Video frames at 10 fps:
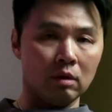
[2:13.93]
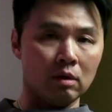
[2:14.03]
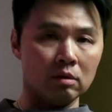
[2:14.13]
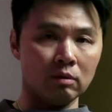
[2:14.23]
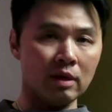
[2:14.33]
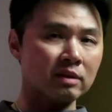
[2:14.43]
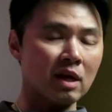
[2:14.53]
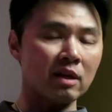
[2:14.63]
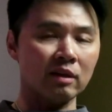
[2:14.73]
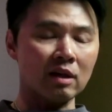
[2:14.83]
So that's
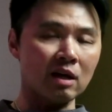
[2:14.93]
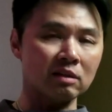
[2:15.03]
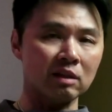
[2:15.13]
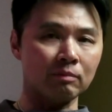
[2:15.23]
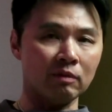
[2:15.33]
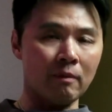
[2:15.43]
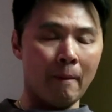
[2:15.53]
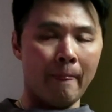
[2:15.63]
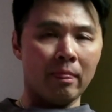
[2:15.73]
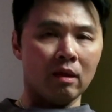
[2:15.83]
kind of the concept
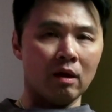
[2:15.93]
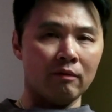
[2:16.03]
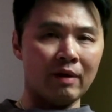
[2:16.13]
of